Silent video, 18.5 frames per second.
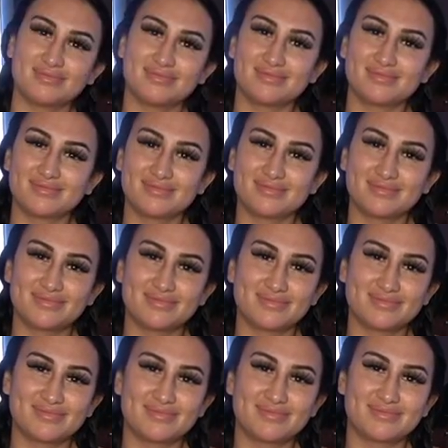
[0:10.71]

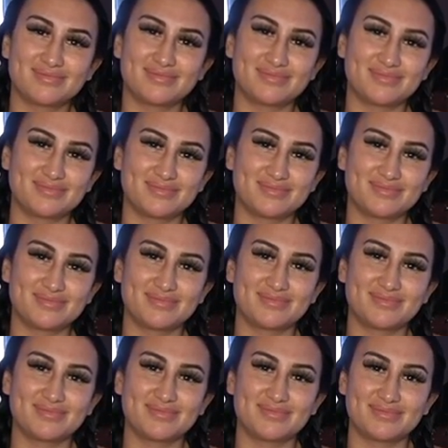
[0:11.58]

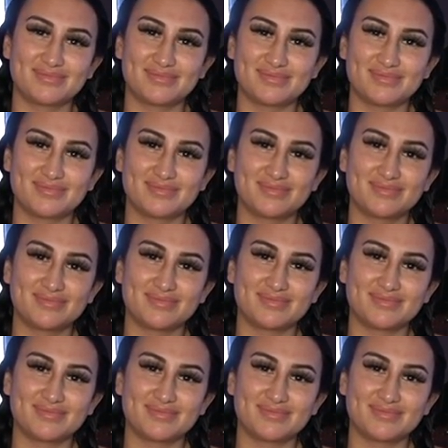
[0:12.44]
(not speaking)